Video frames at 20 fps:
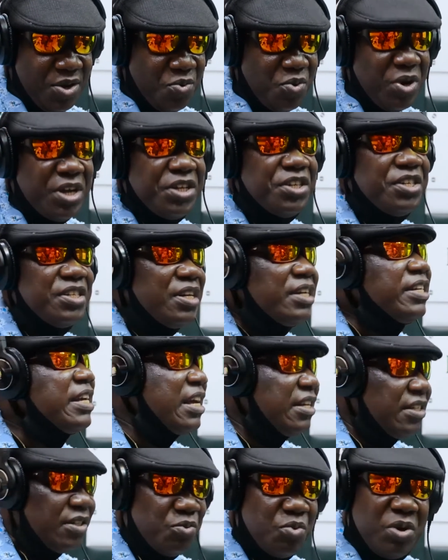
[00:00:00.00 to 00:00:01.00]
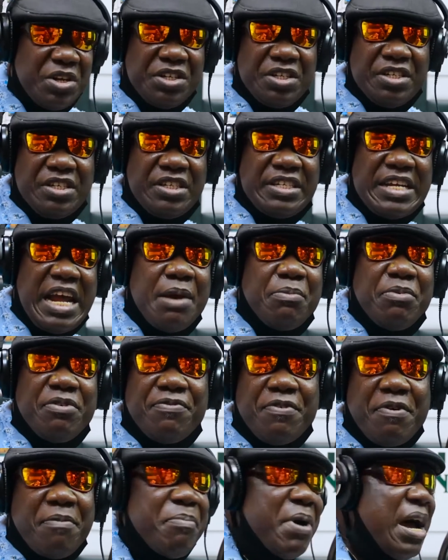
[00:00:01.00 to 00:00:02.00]
When she tie me
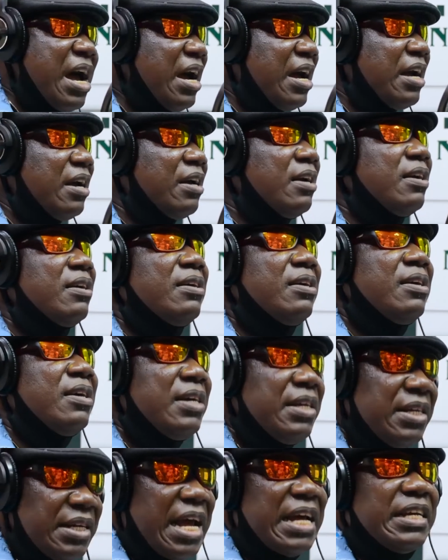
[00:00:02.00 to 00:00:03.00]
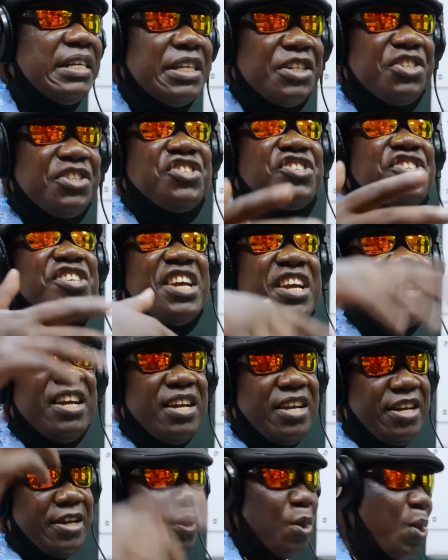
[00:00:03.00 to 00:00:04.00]
for back, that they
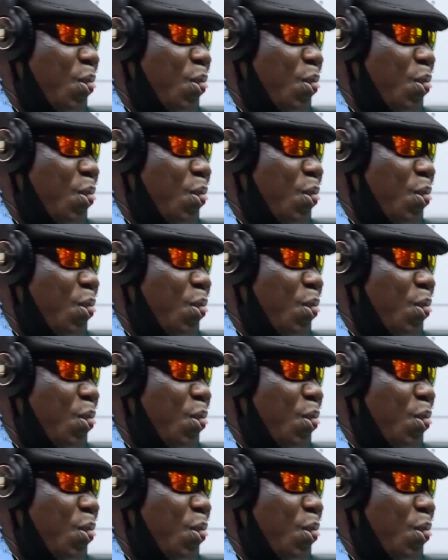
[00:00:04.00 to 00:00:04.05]
sing.